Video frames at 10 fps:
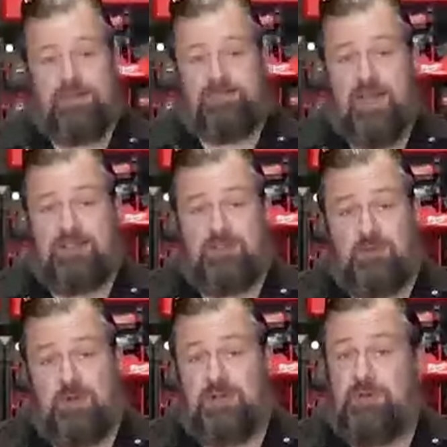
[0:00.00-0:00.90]
of these fasteners
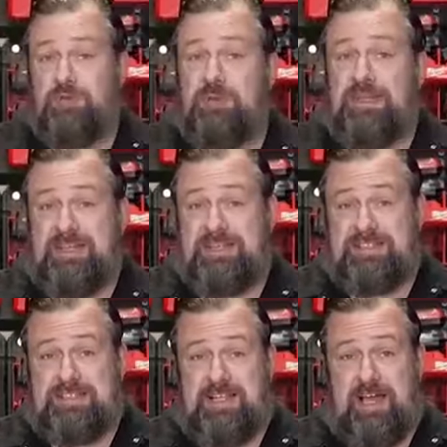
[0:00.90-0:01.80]
we're gonna do from the
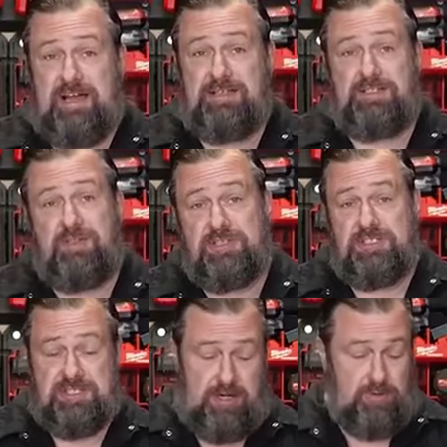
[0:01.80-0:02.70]
inside, so this
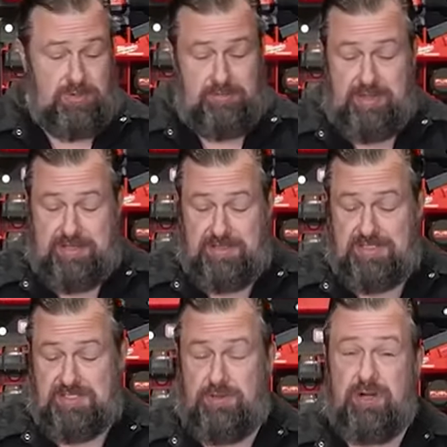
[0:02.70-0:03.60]
is gonna really make
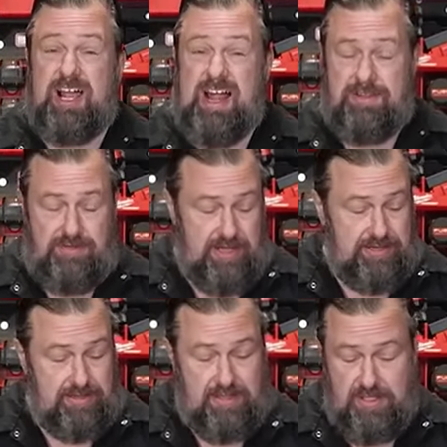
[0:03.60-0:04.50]
this so they're kind of
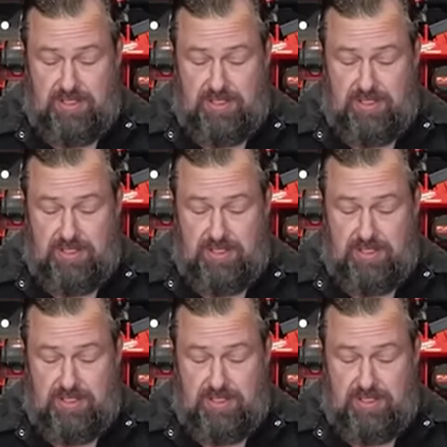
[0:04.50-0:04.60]
hidden.